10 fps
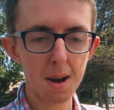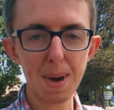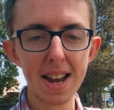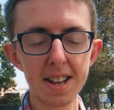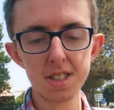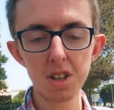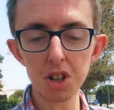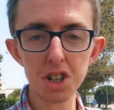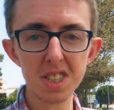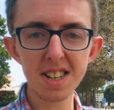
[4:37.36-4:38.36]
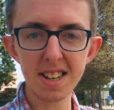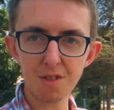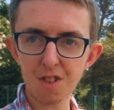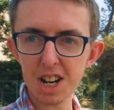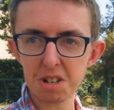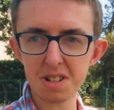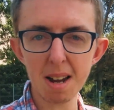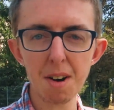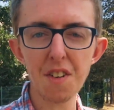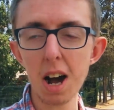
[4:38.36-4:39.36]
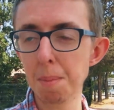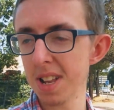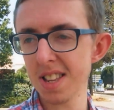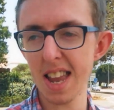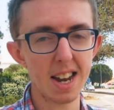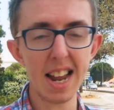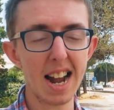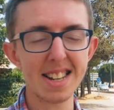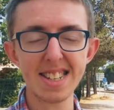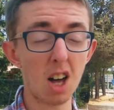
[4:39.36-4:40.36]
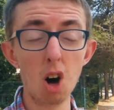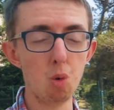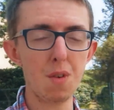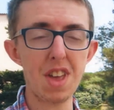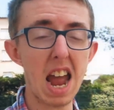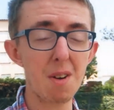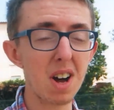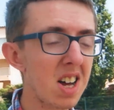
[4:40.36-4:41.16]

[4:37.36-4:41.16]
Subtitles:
bakers, not just in French Riviera, but in, like, I'd say the whole Riviera.